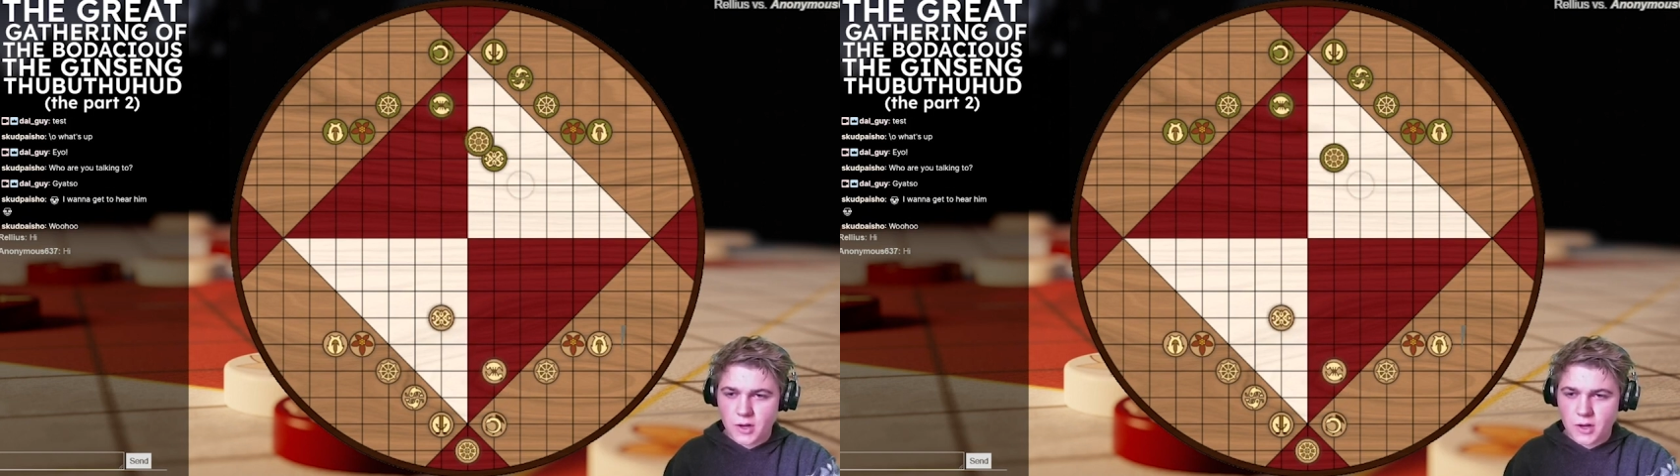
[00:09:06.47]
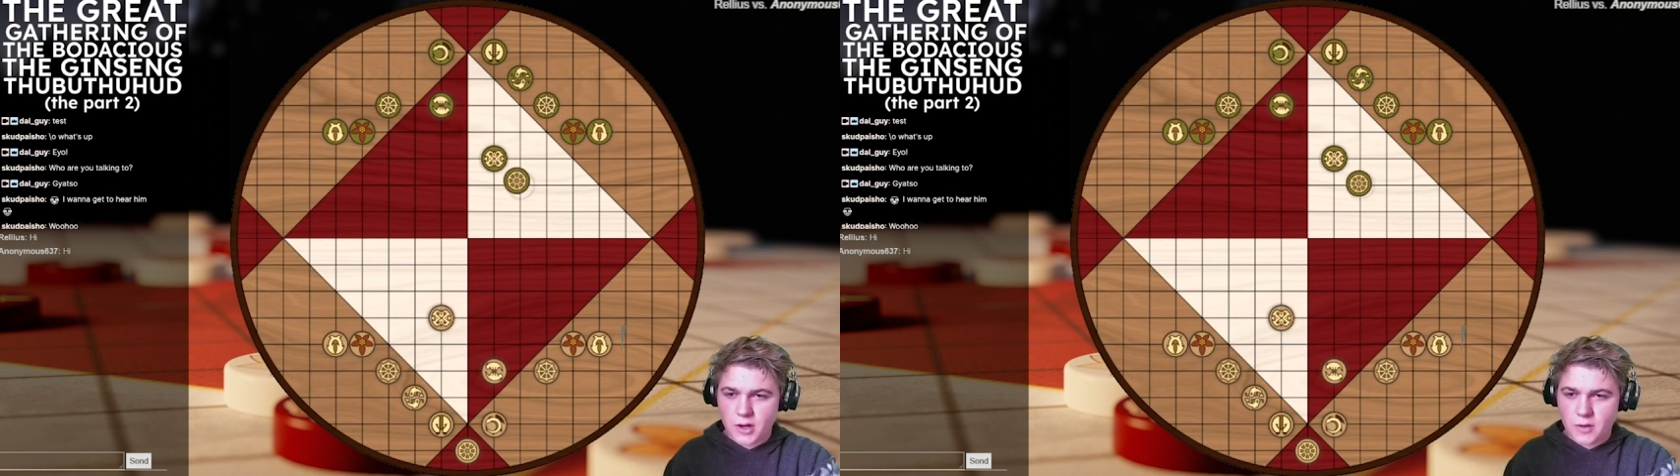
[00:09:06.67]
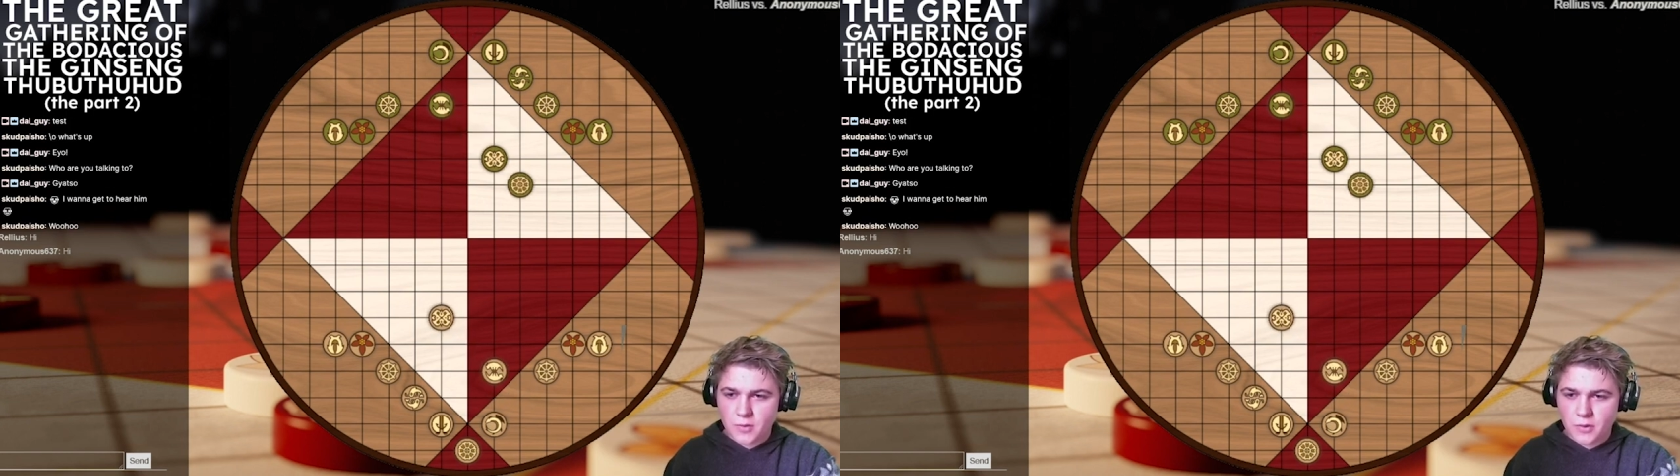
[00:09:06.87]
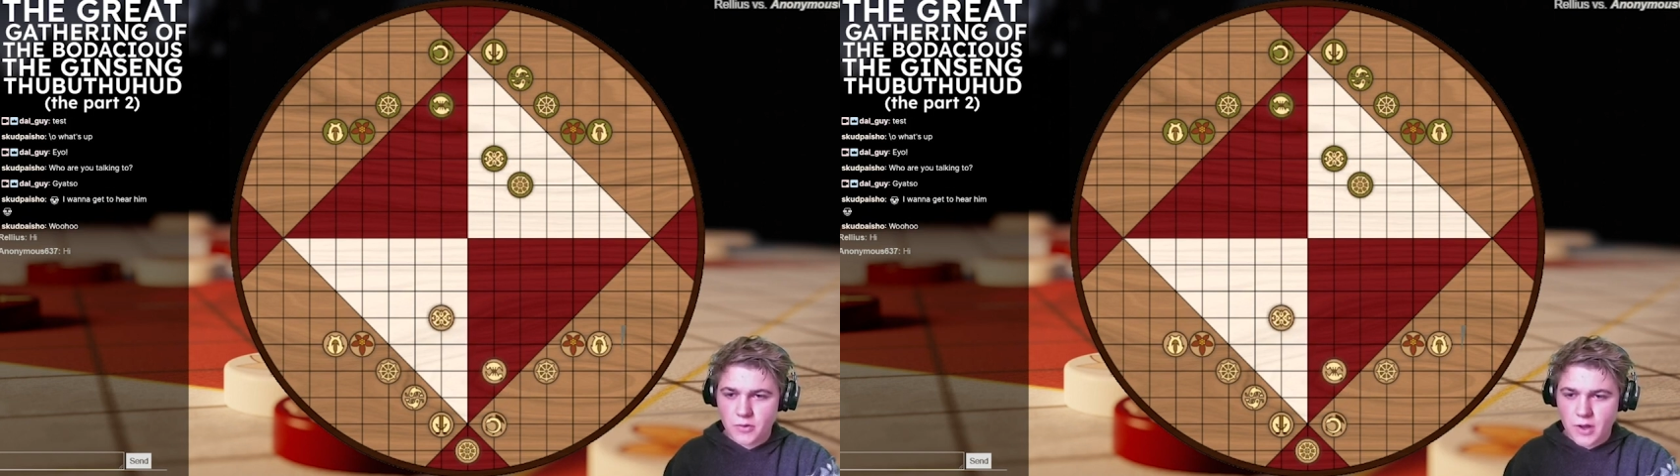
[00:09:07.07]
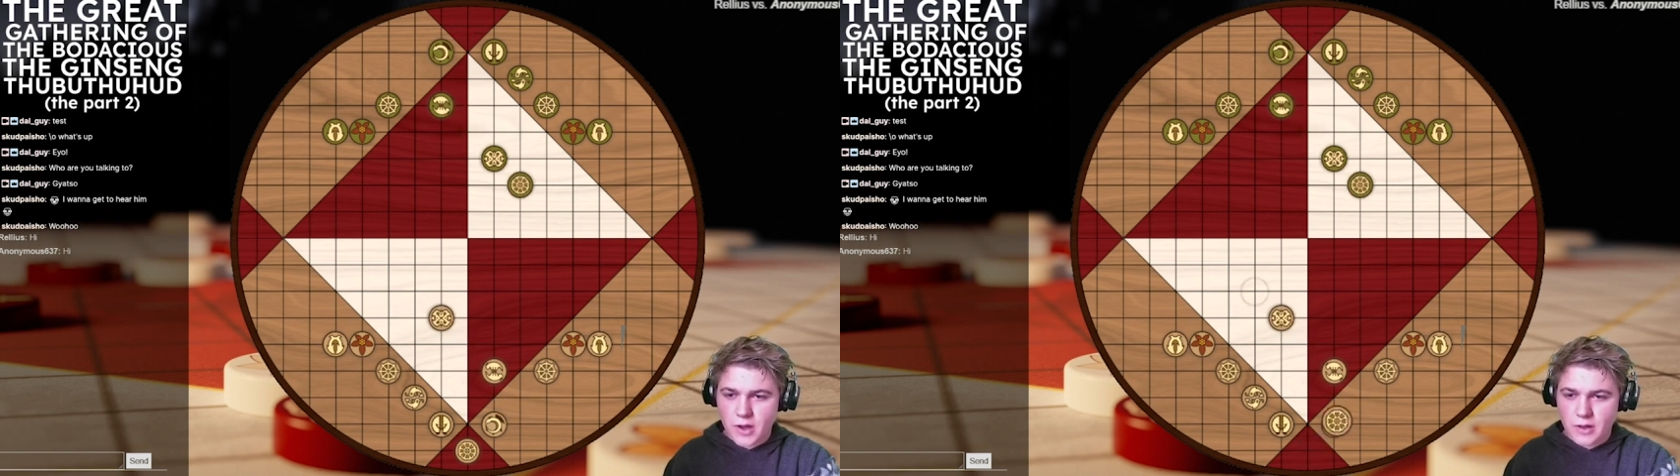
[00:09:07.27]
beginning on both
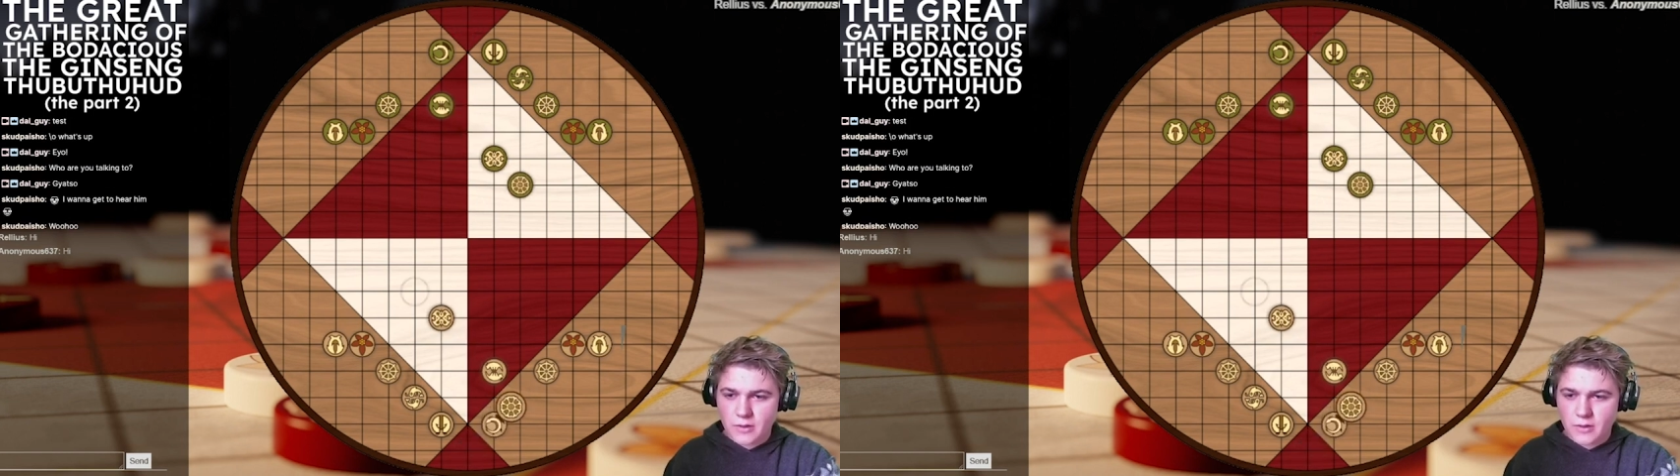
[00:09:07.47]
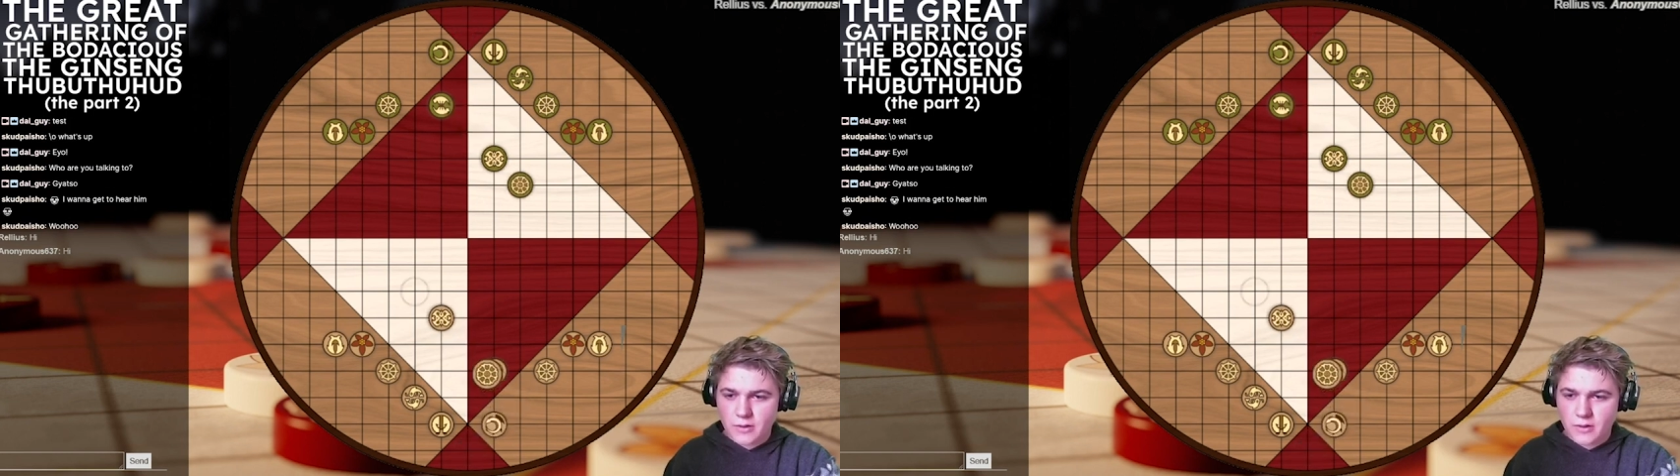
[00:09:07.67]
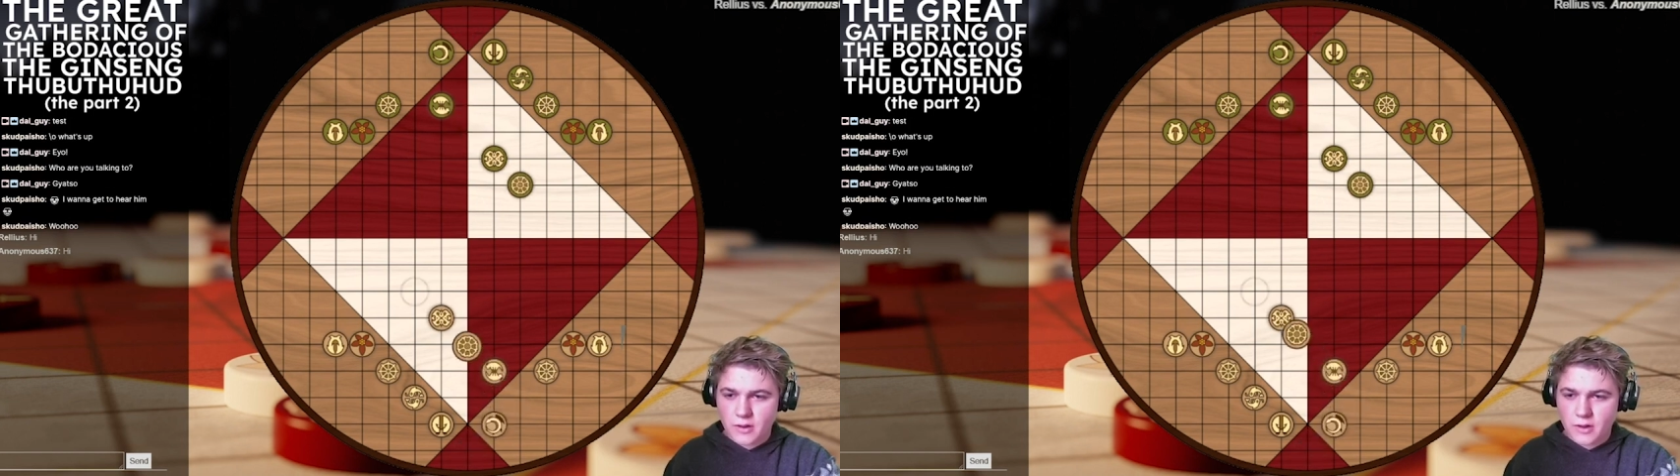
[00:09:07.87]
sides,